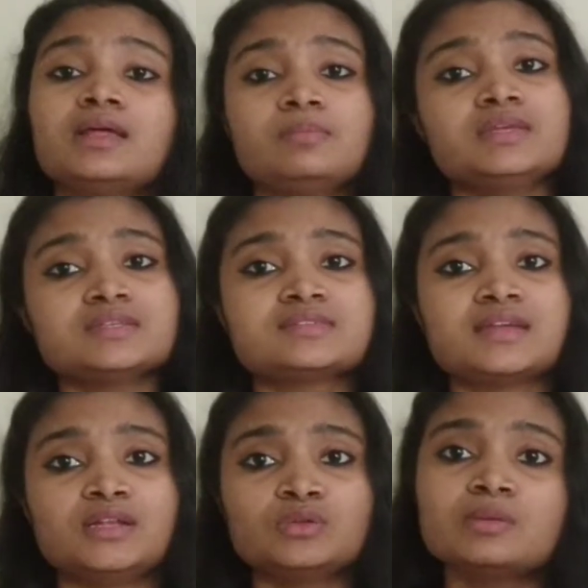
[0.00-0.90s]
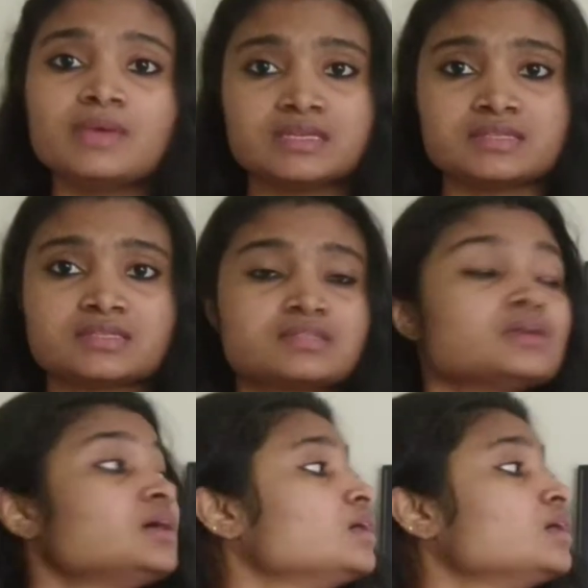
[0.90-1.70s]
let me just tell you the basics.